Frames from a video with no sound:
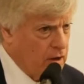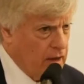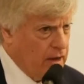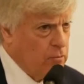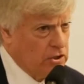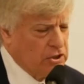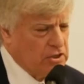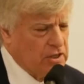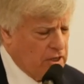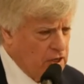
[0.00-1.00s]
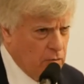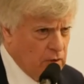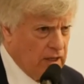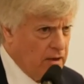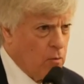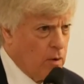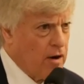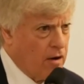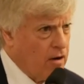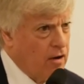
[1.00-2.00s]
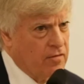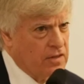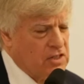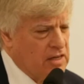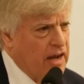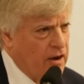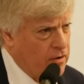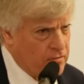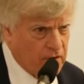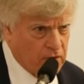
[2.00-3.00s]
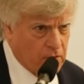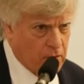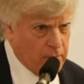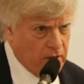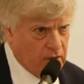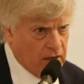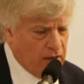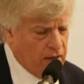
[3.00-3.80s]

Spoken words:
and which is acutely aware of its inherent vulnerability.